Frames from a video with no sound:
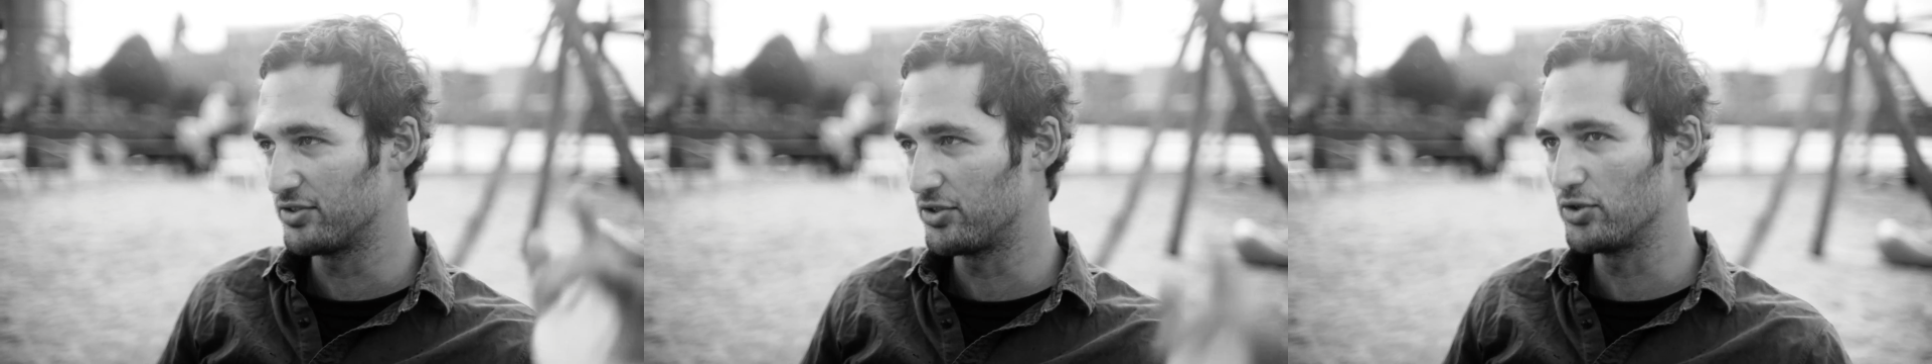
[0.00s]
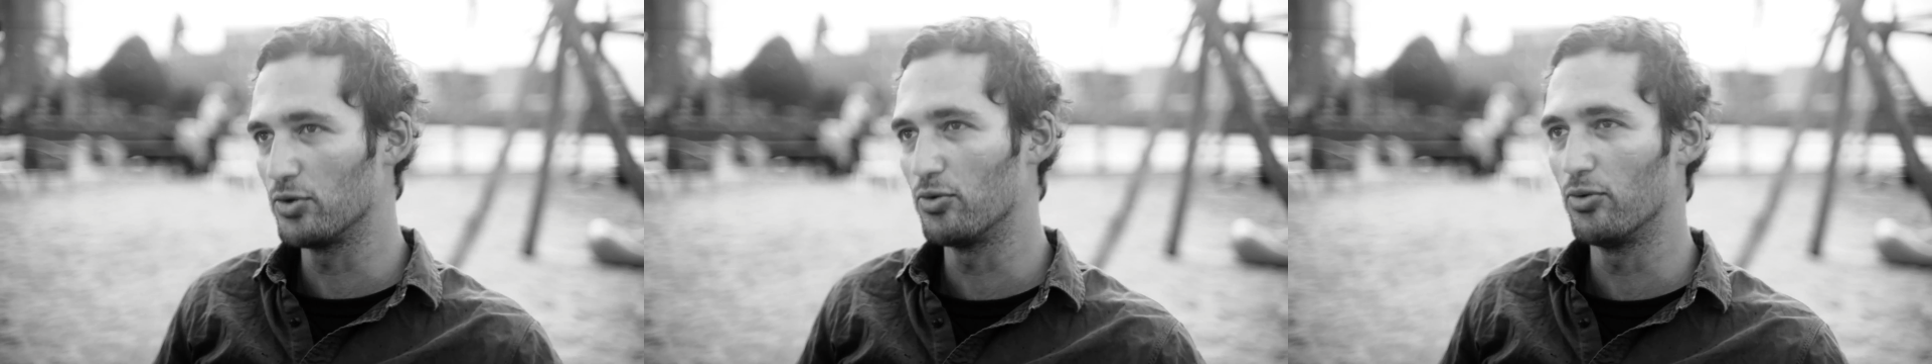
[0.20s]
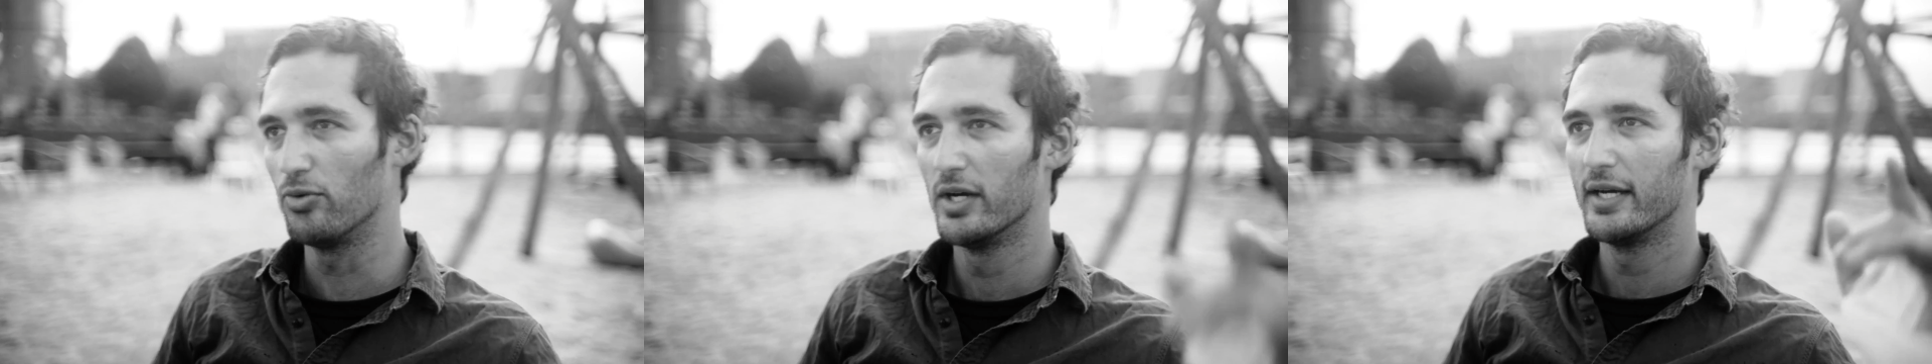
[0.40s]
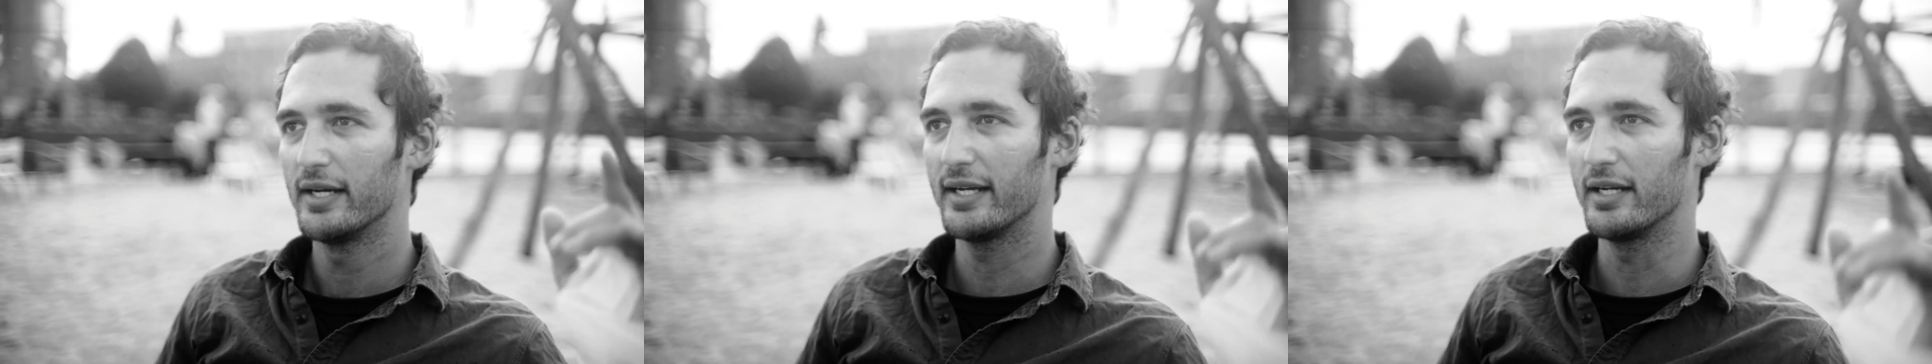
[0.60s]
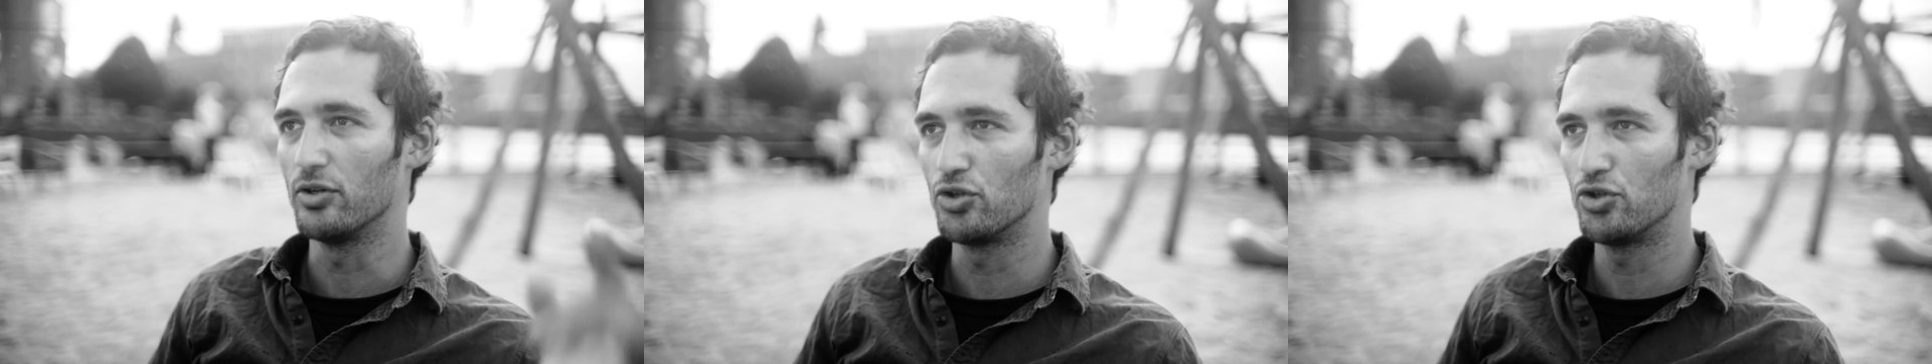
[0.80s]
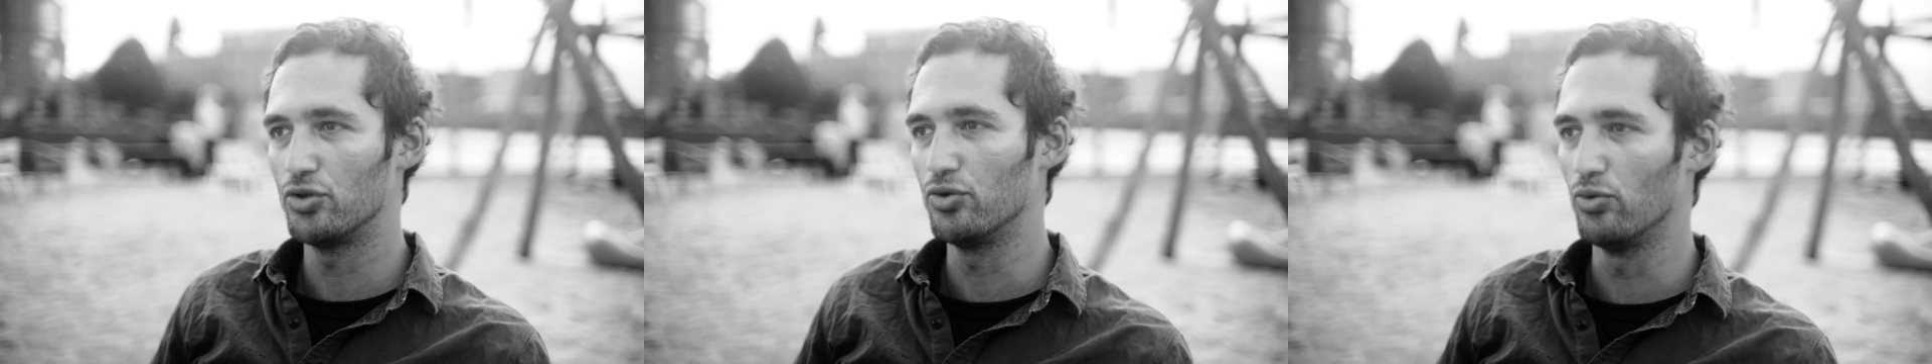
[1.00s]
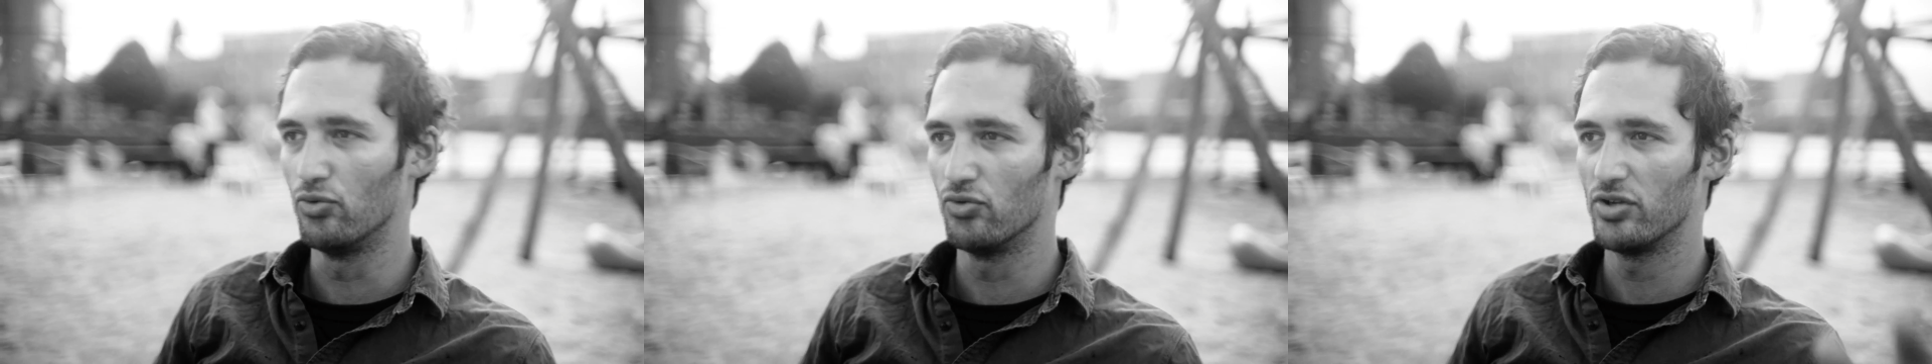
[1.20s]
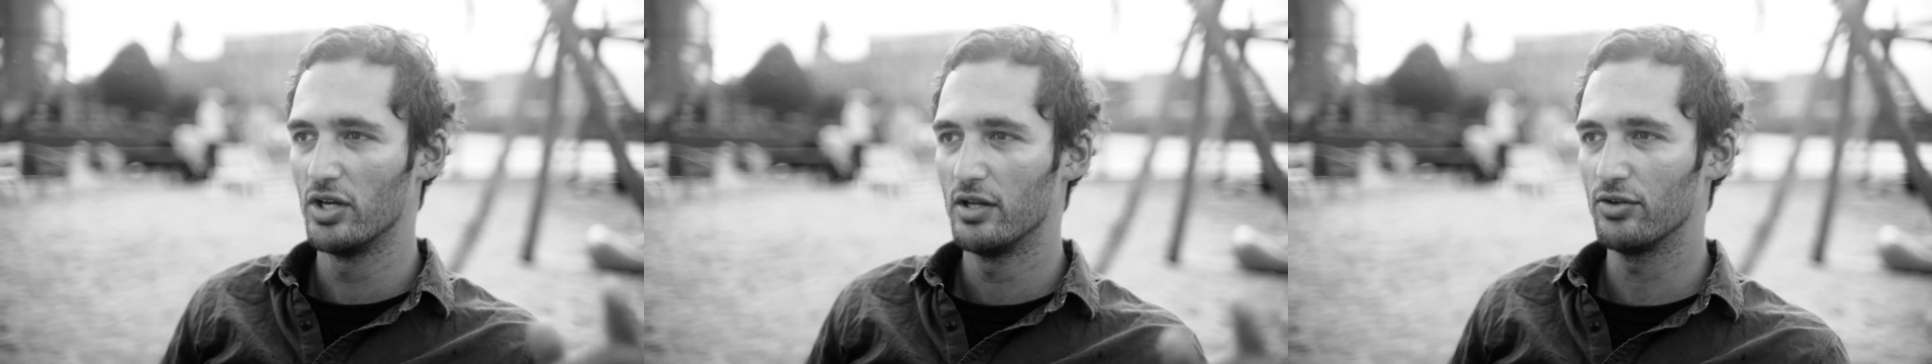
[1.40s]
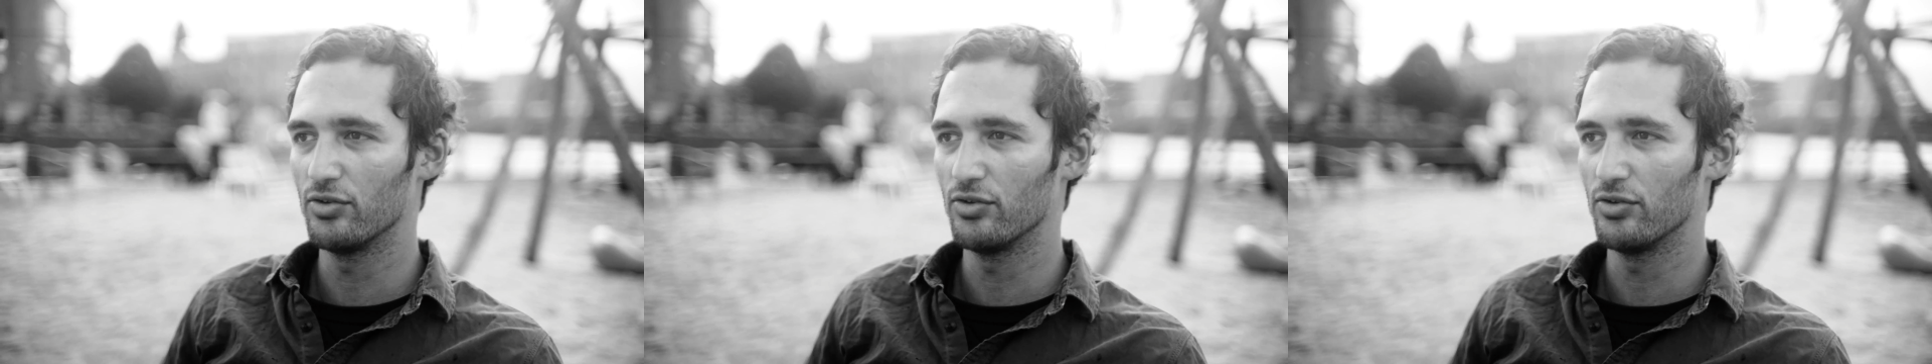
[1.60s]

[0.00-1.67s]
You can choose